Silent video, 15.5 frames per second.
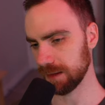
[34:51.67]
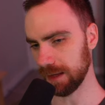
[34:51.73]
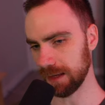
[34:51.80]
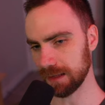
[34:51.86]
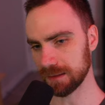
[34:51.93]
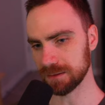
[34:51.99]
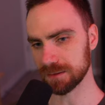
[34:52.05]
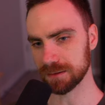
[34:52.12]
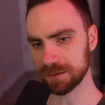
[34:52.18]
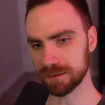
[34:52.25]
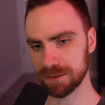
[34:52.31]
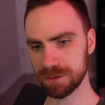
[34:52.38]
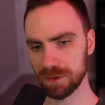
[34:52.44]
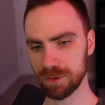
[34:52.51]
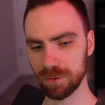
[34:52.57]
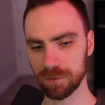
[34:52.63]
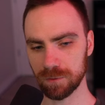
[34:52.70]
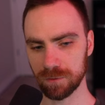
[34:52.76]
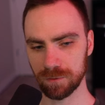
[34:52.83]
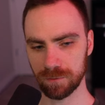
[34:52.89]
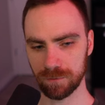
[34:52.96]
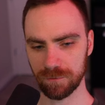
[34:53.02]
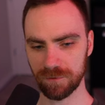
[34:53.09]
And
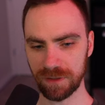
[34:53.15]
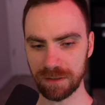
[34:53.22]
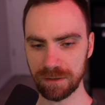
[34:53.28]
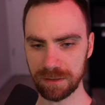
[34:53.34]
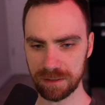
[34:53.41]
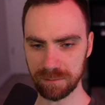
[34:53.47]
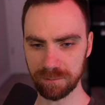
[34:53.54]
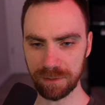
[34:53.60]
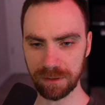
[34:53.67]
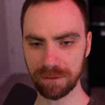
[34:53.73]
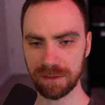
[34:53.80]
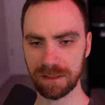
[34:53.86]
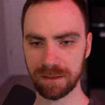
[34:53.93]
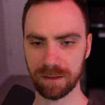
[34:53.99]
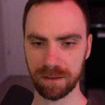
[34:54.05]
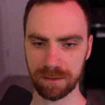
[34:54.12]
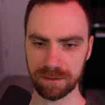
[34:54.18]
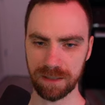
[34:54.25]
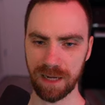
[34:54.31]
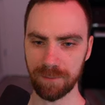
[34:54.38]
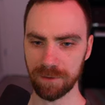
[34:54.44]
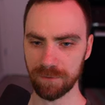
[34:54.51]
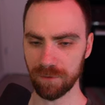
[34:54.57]
so Phil is building on
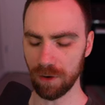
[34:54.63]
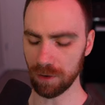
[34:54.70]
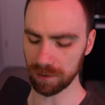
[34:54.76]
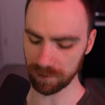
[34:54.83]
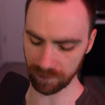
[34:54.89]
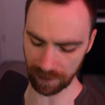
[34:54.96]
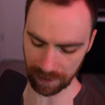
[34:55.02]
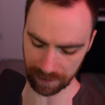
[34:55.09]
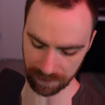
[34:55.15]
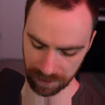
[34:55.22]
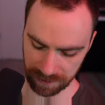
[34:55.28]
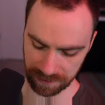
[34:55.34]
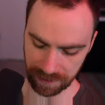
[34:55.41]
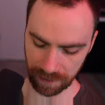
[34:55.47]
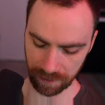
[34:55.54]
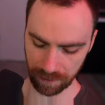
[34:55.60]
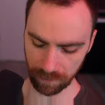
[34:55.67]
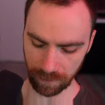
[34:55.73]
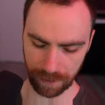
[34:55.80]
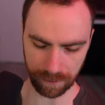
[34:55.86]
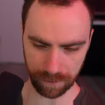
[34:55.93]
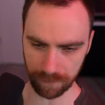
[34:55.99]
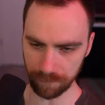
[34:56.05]
top of all of that and just getting
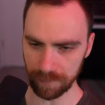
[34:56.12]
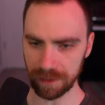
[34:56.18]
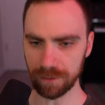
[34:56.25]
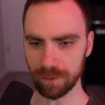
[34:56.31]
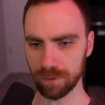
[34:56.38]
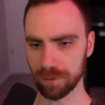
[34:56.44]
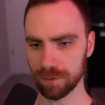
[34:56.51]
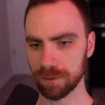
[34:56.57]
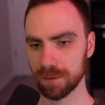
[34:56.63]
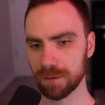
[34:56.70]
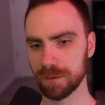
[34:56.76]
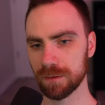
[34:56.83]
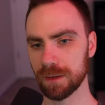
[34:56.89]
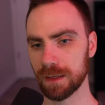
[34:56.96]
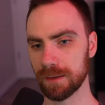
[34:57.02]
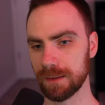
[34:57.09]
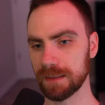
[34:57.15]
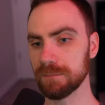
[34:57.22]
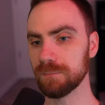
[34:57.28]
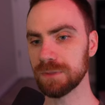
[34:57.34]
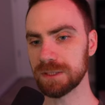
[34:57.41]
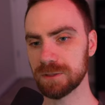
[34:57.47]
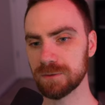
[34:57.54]
right in the middle,
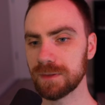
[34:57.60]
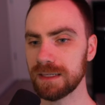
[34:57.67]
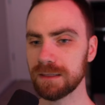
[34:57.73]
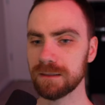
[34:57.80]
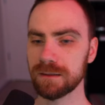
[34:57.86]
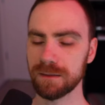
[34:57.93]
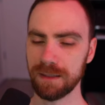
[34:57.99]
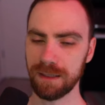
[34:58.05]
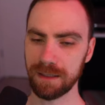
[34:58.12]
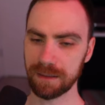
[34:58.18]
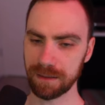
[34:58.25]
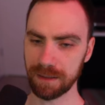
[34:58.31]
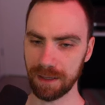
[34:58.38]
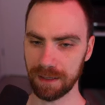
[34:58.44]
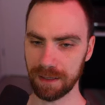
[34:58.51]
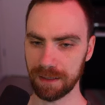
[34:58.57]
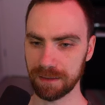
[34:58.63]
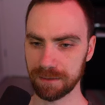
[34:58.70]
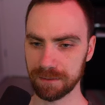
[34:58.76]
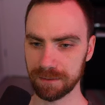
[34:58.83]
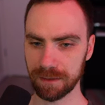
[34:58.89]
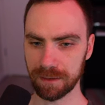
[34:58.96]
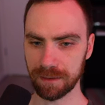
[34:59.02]
in between Clang
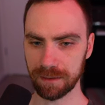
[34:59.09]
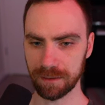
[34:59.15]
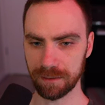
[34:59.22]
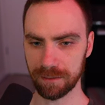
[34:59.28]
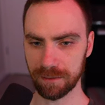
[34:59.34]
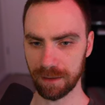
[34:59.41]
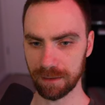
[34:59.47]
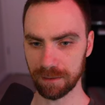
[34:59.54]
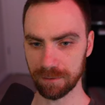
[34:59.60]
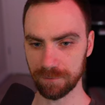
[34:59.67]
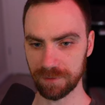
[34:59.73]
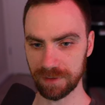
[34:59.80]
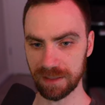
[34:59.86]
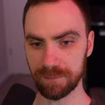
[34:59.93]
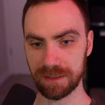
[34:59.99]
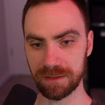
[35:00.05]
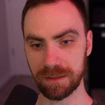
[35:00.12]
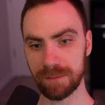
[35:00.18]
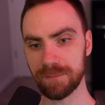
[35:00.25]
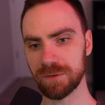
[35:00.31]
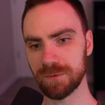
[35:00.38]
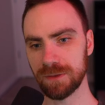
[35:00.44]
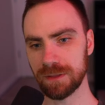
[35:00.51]
and LLVM, and
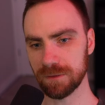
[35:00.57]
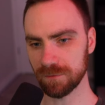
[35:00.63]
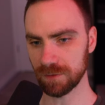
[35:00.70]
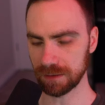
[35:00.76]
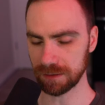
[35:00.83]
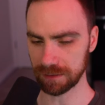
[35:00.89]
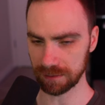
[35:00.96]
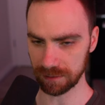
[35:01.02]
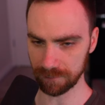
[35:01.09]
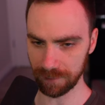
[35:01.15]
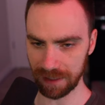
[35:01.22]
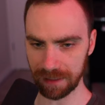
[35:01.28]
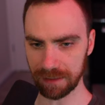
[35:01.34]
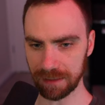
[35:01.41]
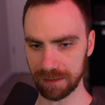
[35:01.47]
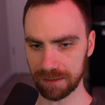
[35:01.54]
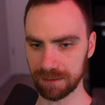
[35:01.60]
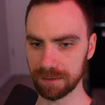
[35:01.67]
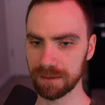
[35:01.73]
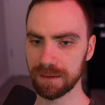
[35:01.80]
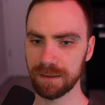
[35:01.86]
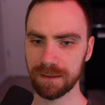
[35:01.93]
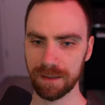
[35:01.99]
in between the front end and the back end.
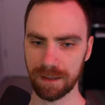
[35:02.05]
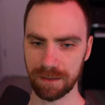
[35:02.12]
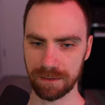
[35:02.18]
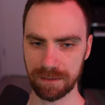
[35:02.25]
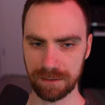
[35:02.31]
And